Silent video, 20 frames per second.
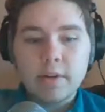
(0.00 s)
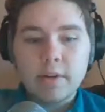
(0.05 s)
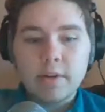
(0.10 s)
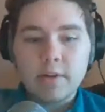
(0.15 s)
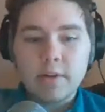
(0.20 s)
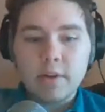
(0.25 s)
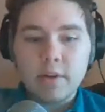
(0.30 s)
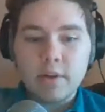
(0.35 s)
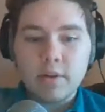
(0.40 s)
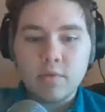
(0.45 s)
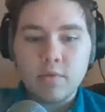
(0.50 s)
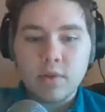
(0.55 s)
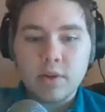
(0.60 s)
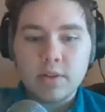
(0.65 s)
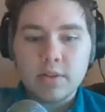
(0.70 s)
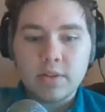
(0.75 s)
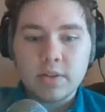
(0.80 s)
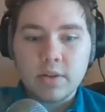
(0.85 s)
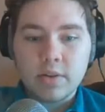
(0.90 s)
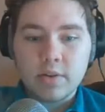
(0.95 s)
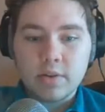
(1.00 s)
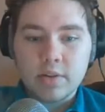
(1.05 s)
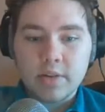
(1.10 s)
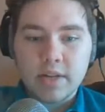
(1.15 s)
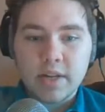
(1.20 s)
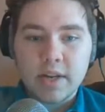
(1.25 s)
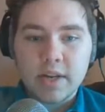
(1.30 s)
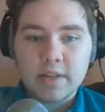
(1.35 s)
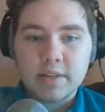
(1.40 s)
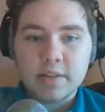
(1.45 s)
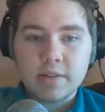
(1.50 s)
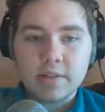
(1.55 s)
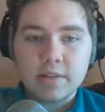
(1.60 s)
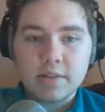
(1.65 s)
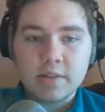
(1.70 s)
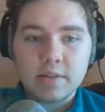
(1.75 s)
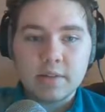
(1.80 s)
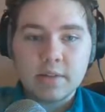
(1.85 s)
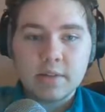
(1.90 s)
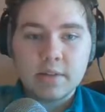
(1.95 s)
the red stone
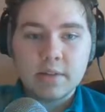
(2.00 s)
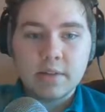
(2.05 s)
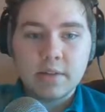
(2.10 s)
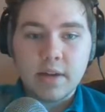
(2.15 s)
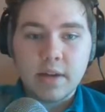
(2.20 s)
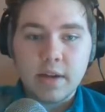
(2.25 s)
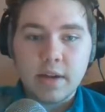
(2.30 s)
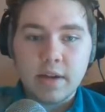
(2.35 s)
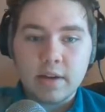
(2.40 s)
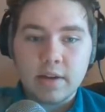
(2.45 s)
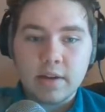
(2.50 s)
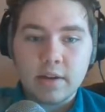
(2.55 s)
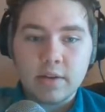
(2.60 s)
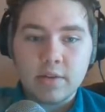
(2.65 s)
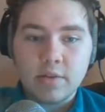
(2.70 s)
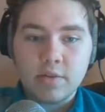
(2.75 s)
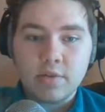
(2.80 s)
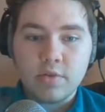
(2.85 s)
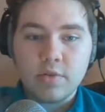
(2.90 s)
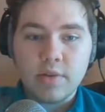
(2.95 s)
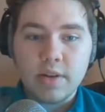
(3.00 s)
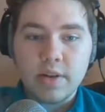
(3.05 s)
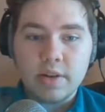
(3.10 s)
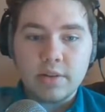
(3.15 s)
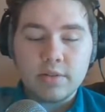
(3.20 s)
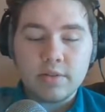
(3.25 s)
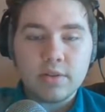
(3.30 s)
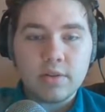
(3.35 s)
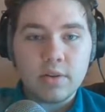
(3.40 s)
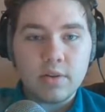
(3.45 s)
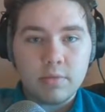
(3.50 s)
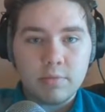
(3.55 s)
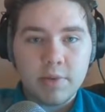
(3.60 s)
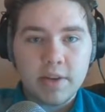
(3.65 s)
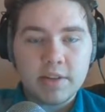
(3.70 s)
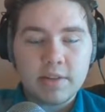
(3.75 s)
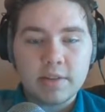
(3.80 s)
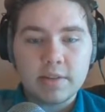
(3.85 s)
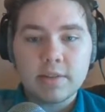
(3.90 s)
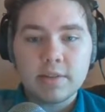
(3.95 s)
assassins, and the green
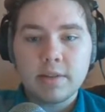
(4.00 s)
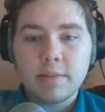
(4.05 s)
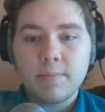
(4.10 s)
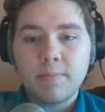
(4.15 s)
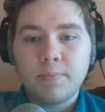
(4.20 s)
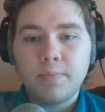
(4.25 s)
stonemasons.